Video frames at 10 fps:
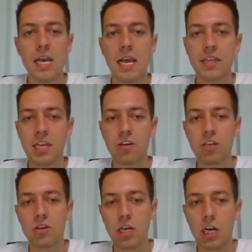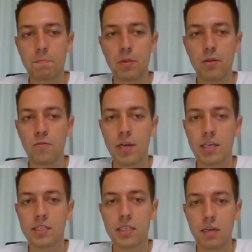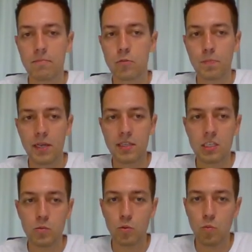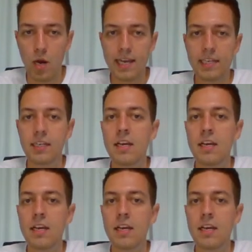And here there are a couple of ways um, to play this with white.